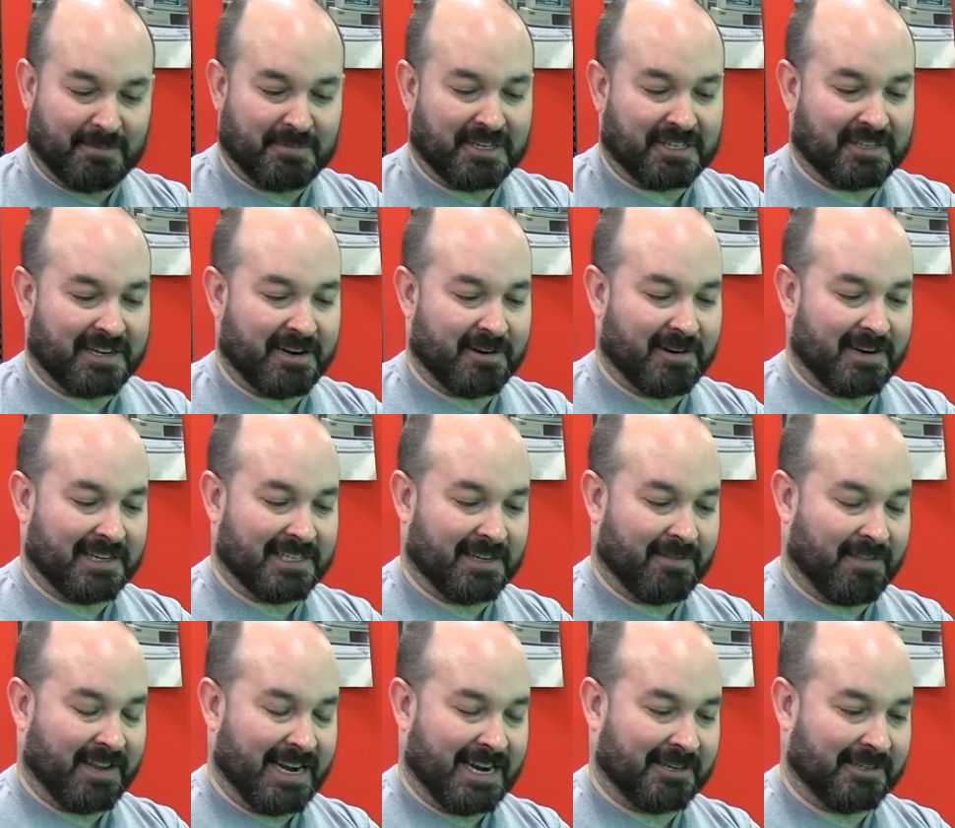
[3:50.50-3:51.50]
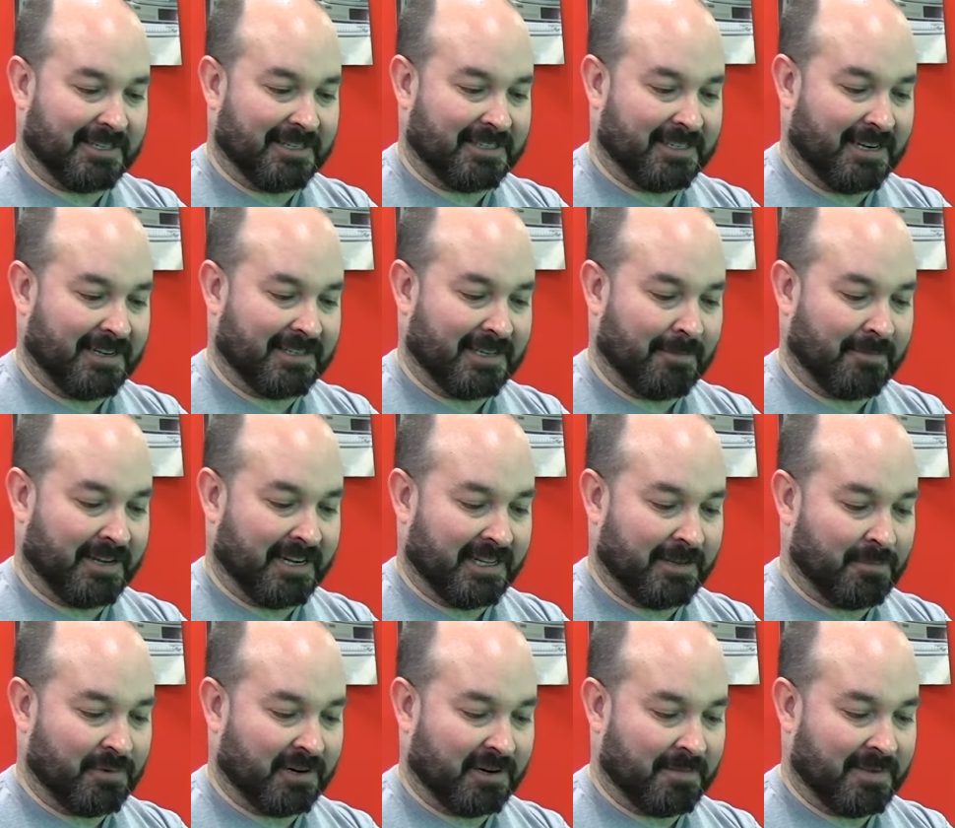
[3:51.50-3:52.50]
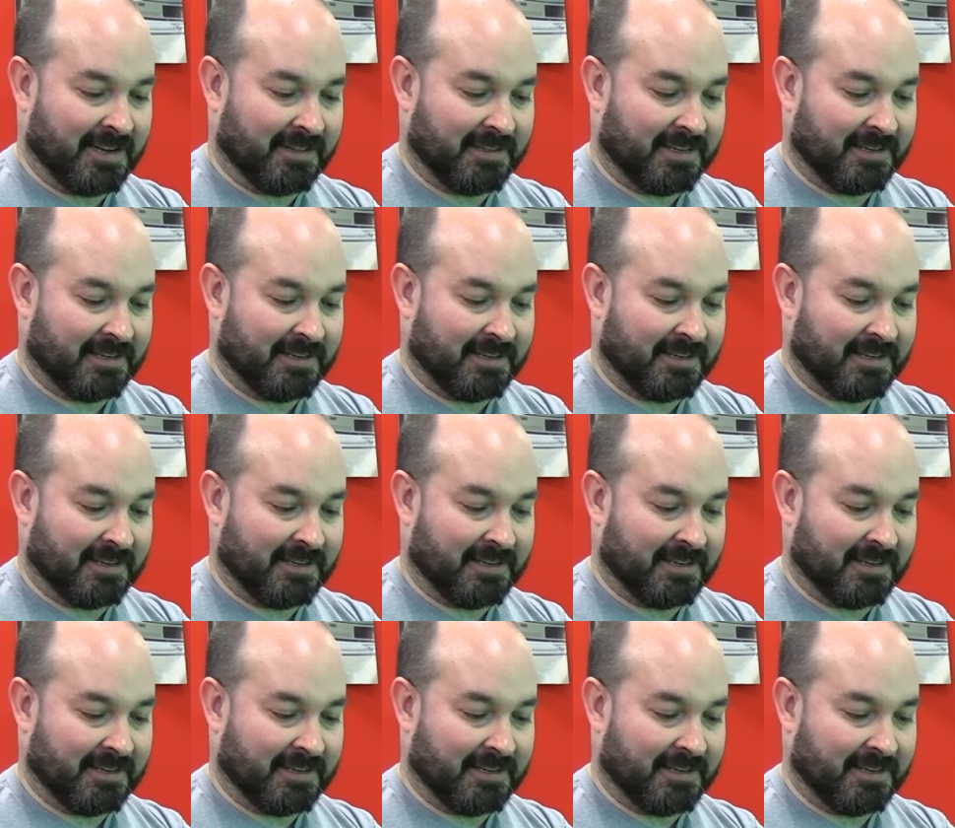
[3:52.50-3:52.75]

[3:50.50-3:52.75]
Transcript: I'm just curious if they actually say something in the book about